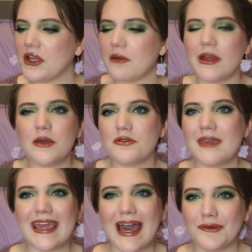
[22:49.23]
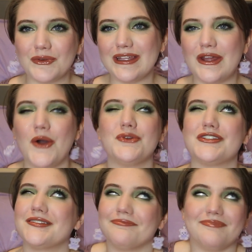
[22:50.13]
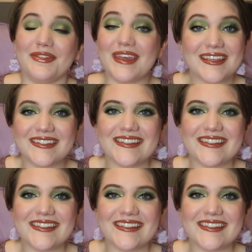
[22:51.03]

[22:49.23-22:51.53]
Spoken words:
Get ready with me. I don't really know, just this.